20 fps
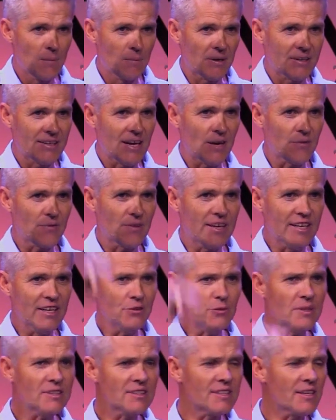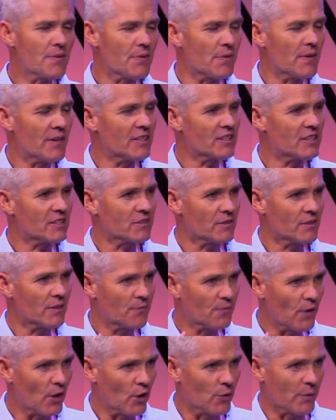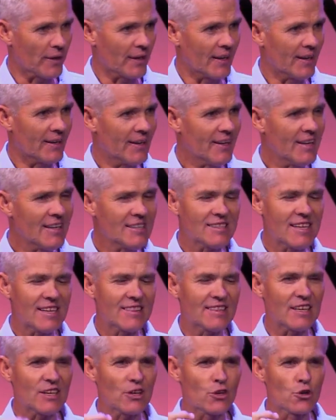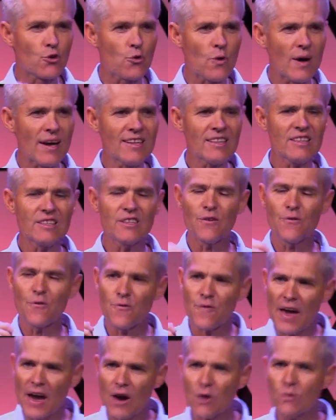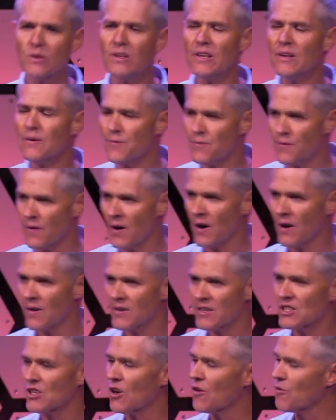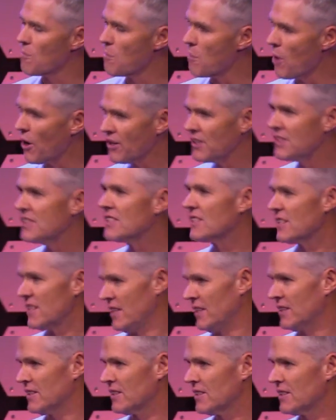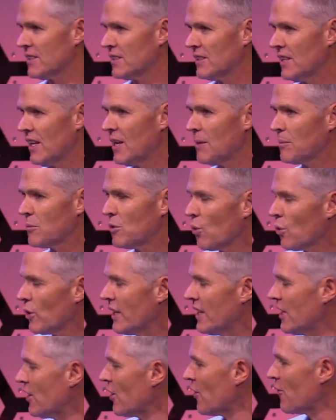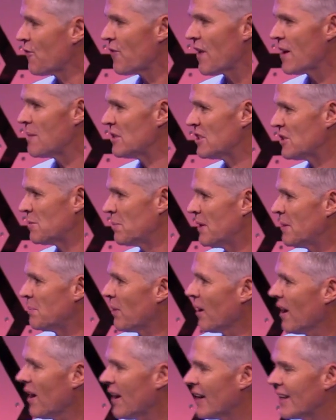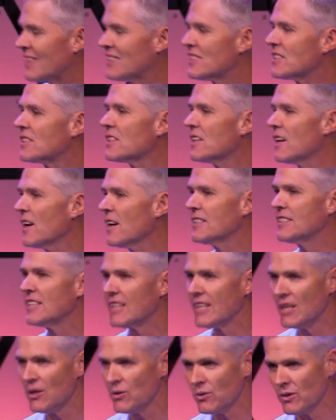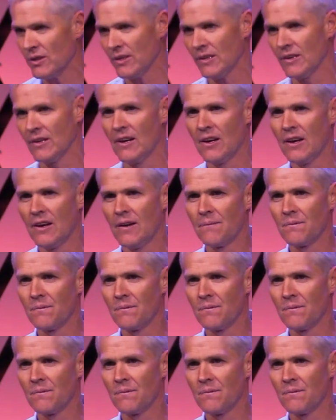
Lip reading: But now the interesting thing is the following, and it is that the great founding fathers of modern science, and I'm talking here of famous people like Sir Isaac Newton,